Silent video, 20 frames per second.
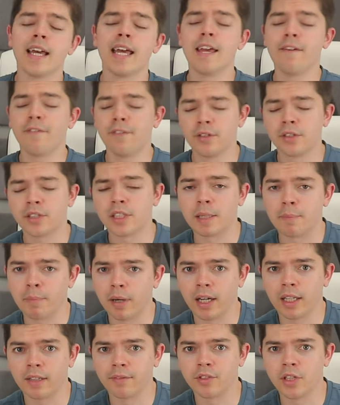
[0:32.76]
If you see a
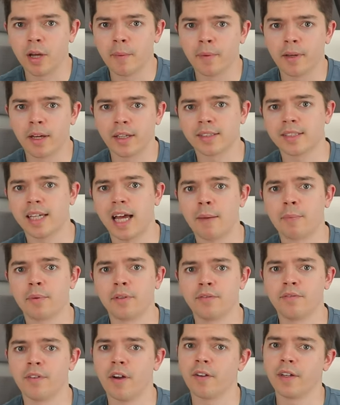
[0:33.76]
pile of jump cuts
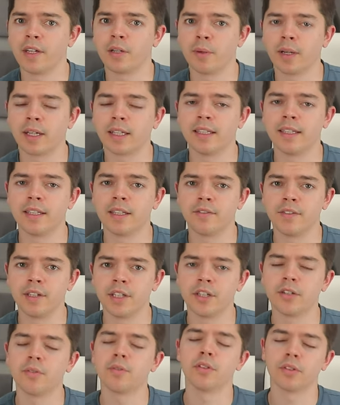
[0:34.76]
happen very quickly in the
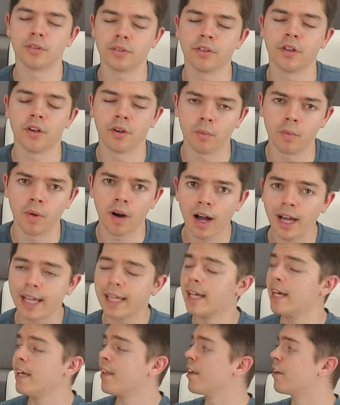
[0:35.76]
video, you'll know why.